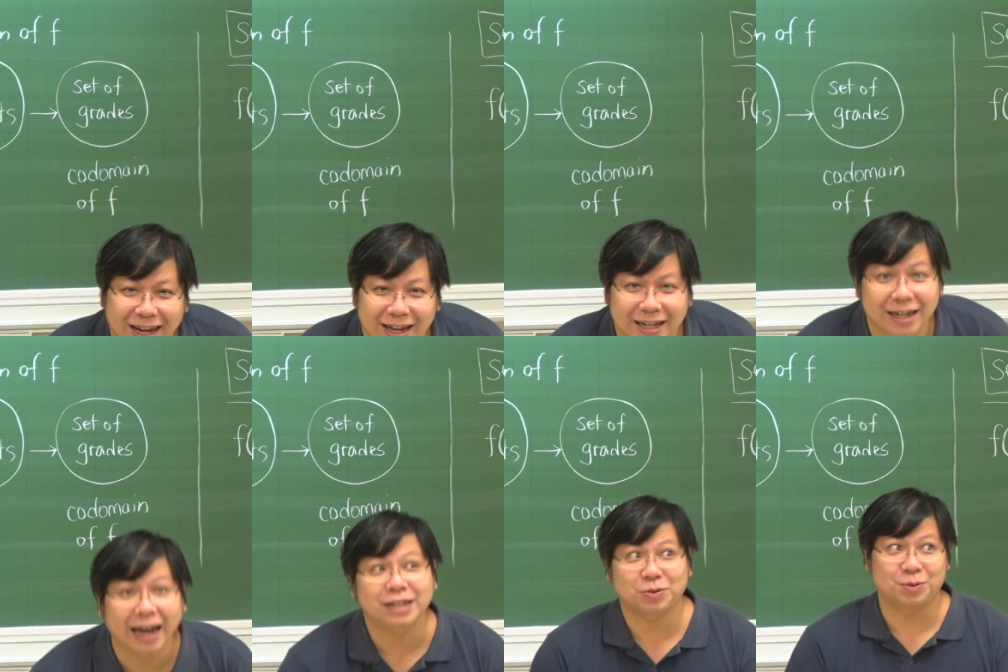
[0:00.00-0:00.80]
In
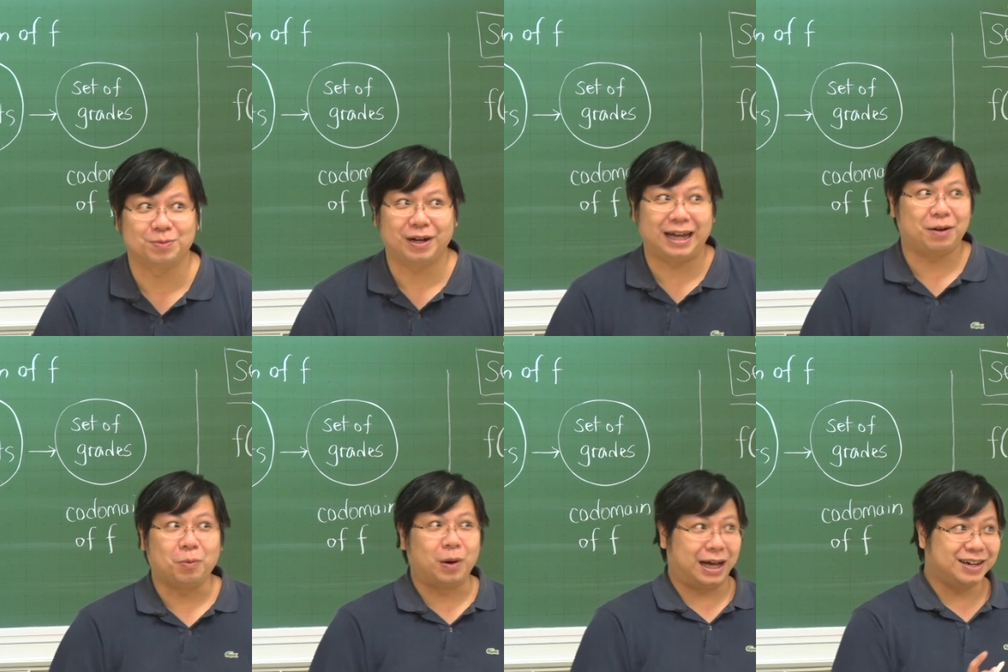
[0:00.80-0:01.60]
classroom.
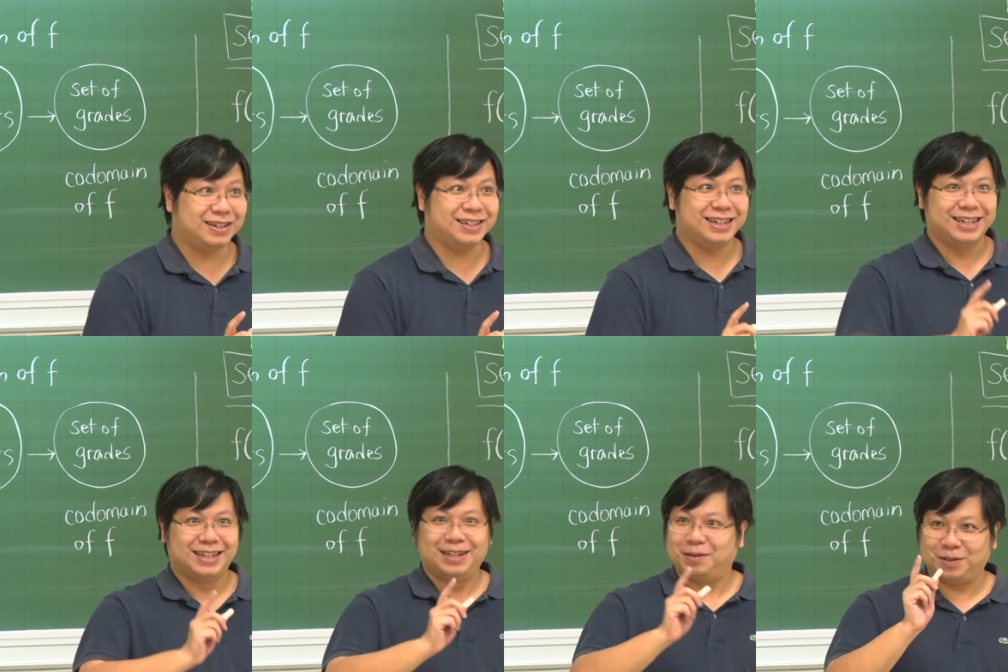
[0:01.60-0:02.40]
Well,
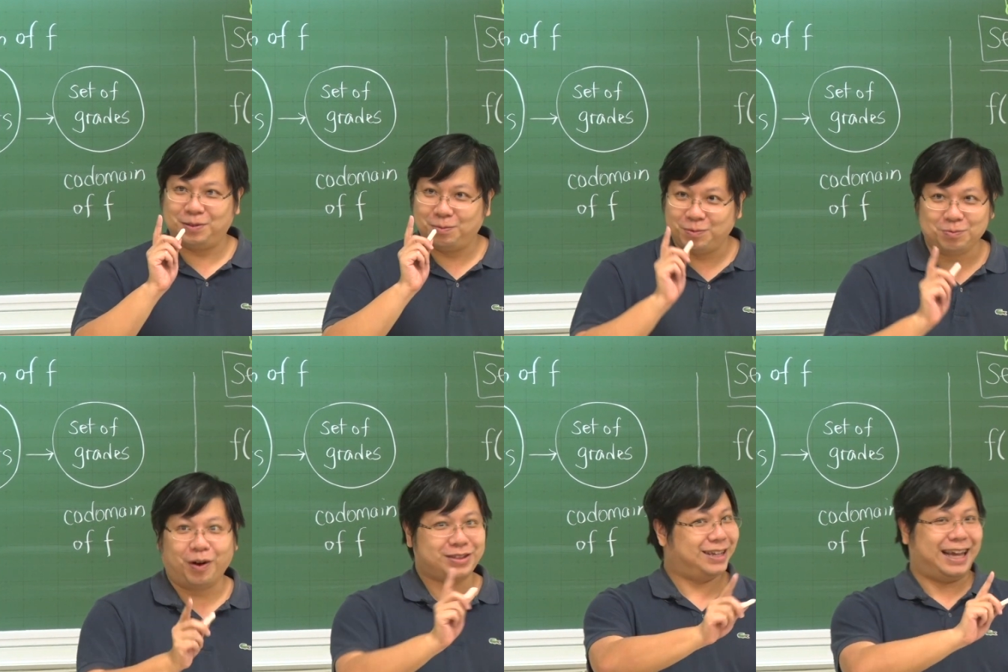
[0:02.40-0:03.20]

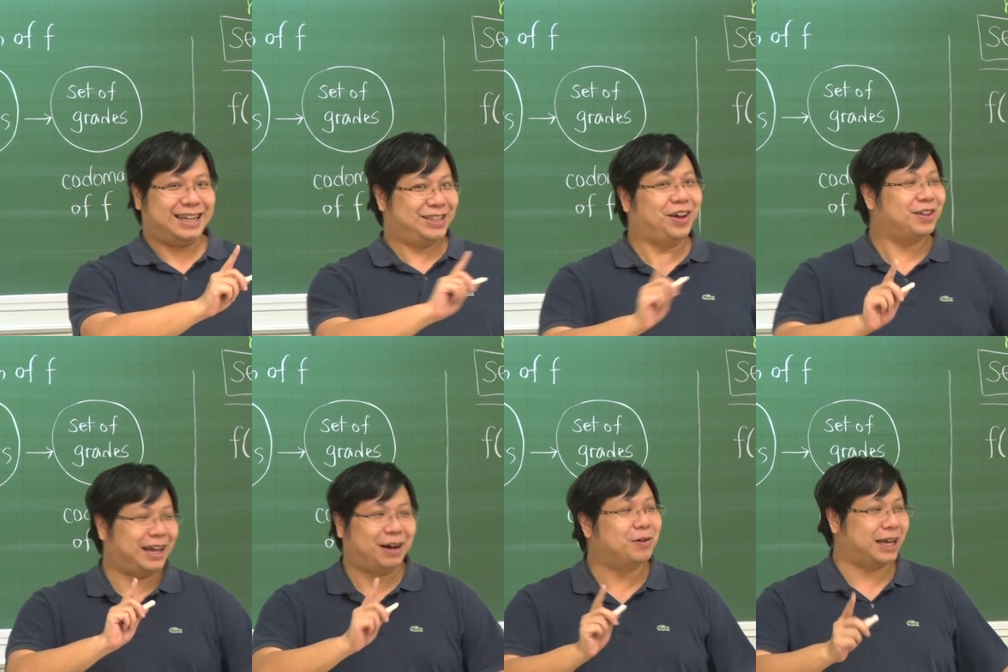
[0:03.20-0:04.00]

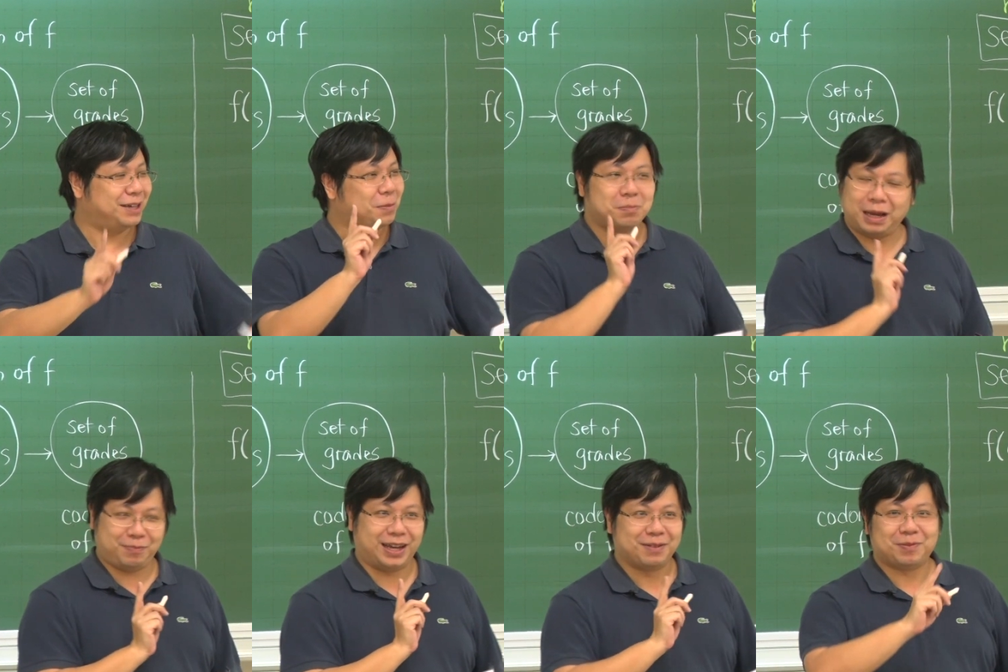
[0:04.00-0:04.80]
okay,
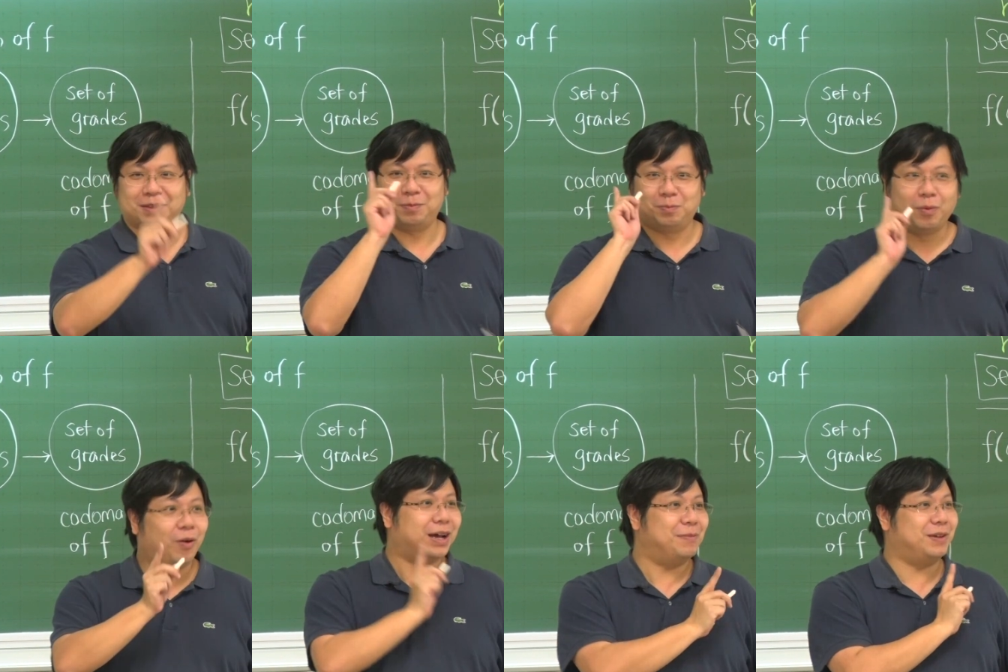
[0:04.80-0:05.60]
maybe, but
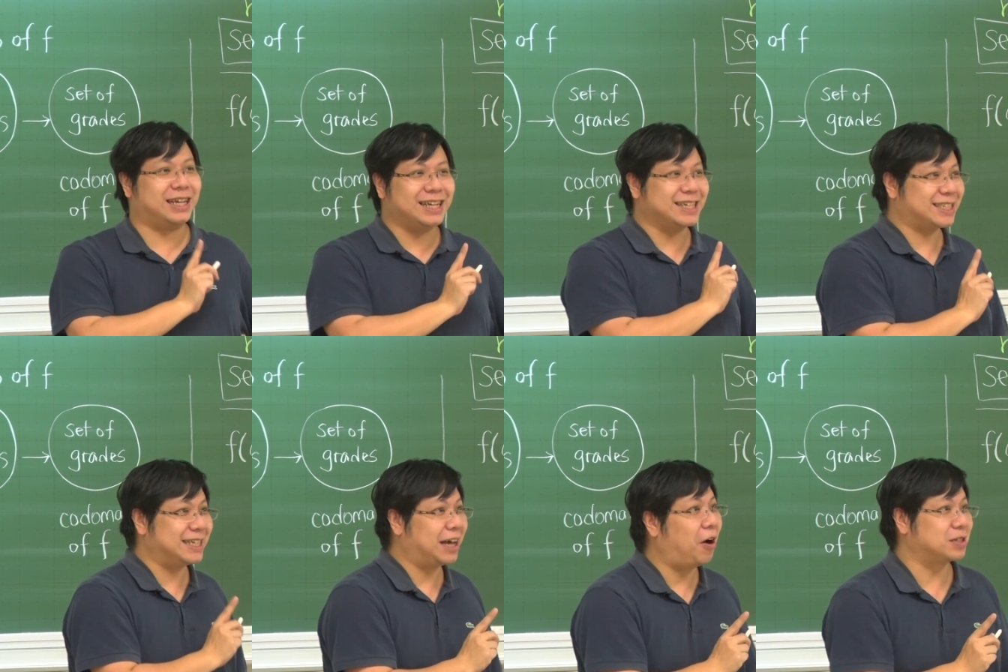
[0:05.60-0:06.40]
more commonly it is
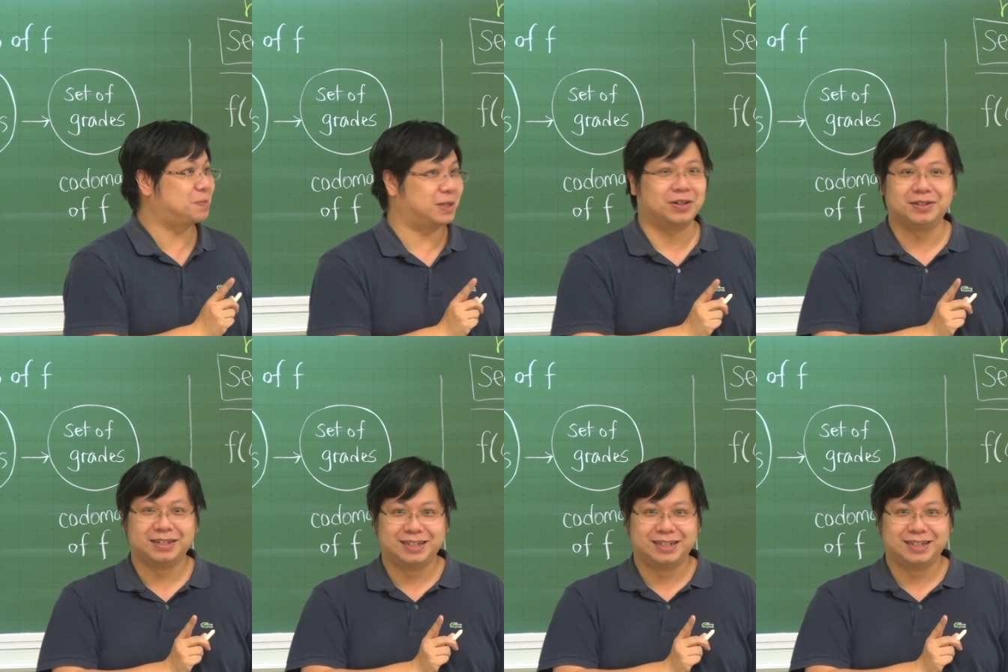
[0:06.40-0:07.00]
in a hospital.